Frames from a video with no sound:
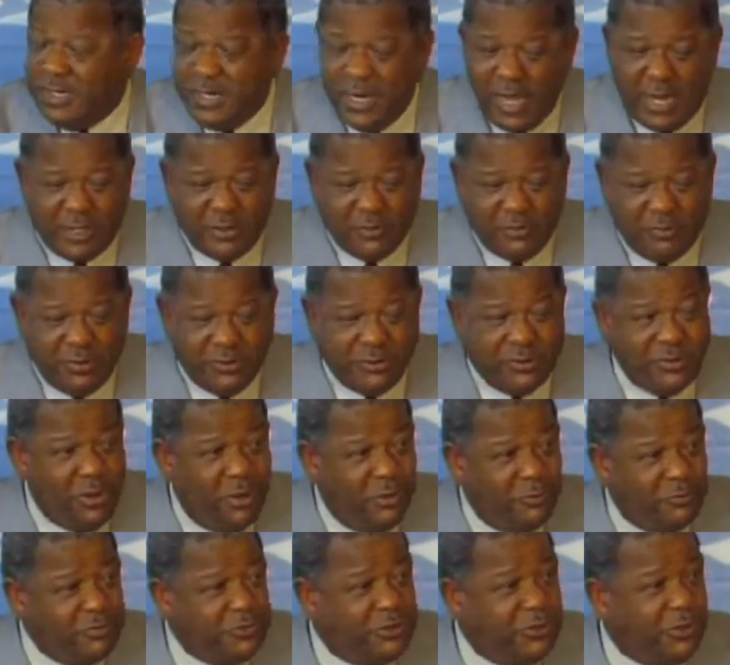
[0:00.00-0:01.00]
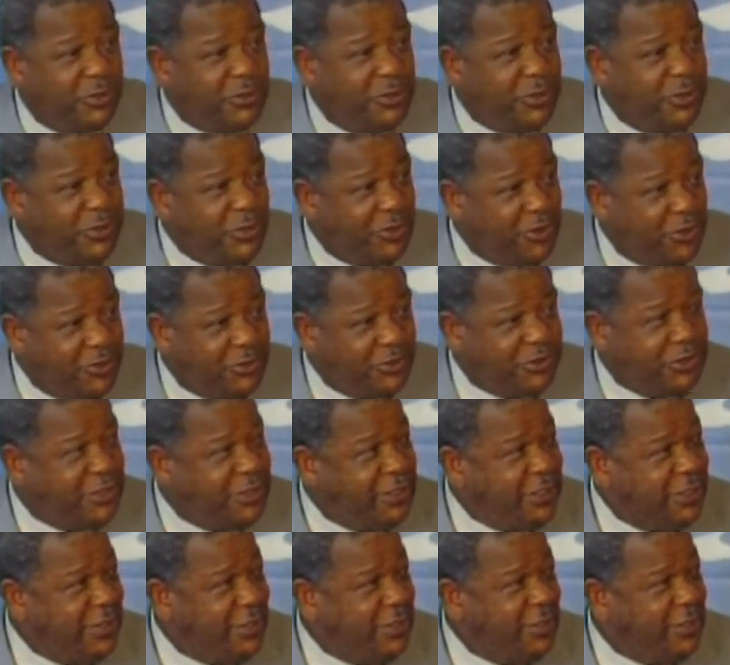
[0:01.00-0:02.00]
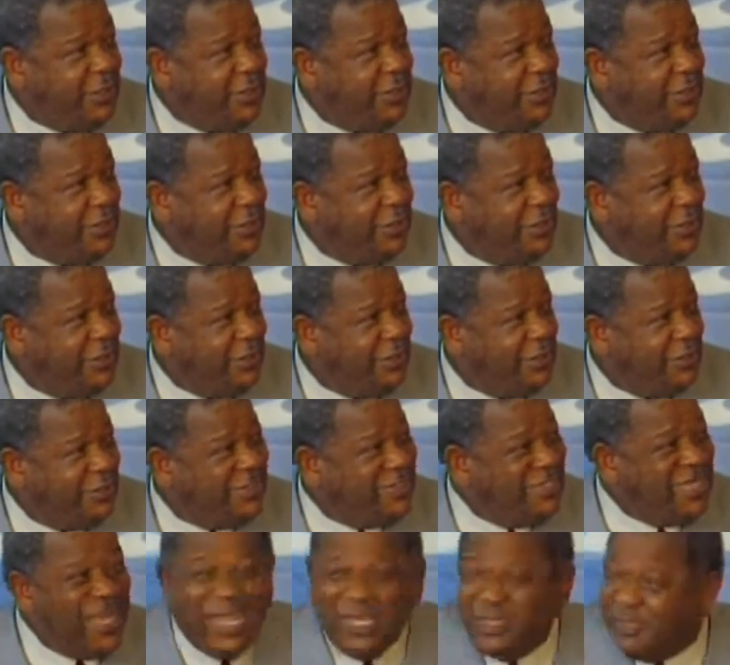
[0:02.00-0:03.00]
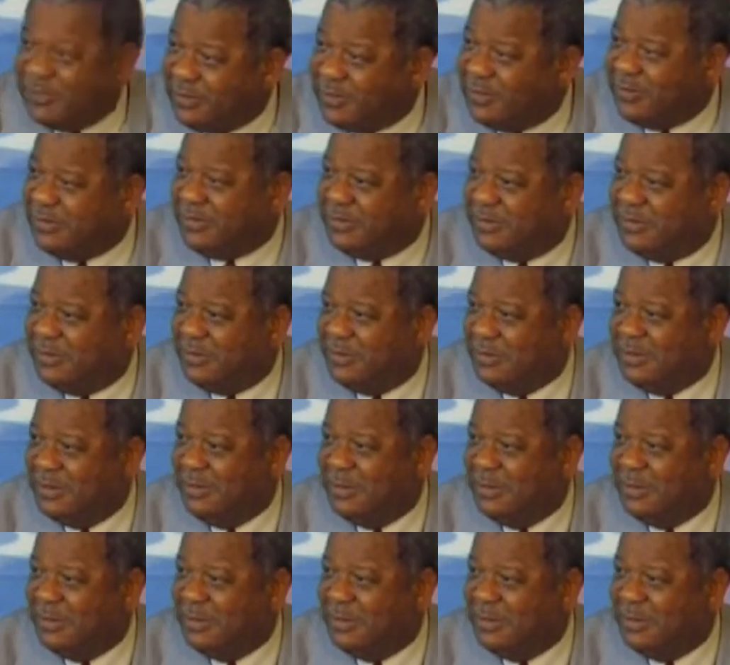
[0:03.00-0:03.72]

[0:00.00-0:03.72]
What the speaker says: that was down to 30 cents